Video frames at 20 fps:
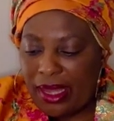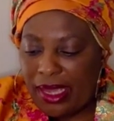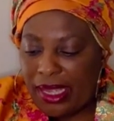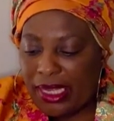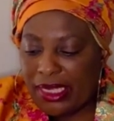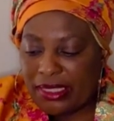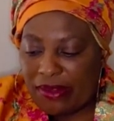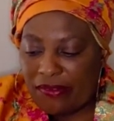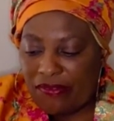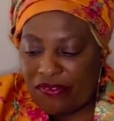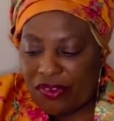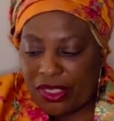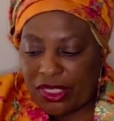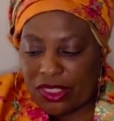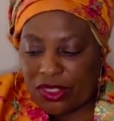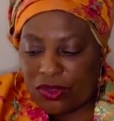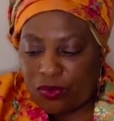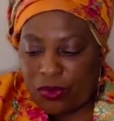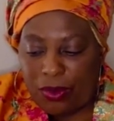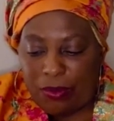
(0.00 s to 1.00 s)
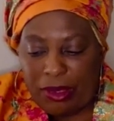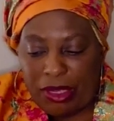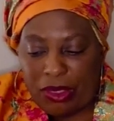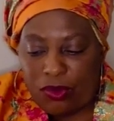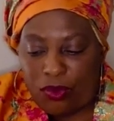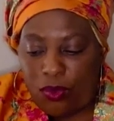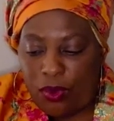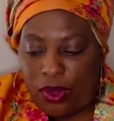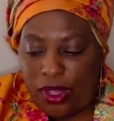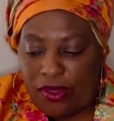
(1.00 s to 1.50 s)
It affects
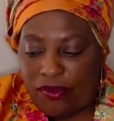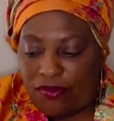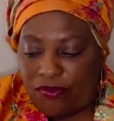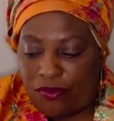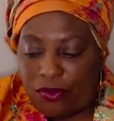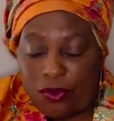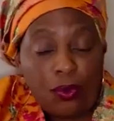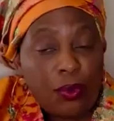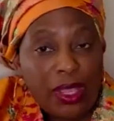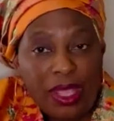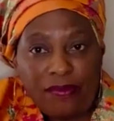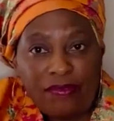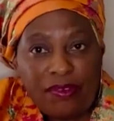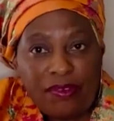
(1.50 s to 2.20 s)
women who haven't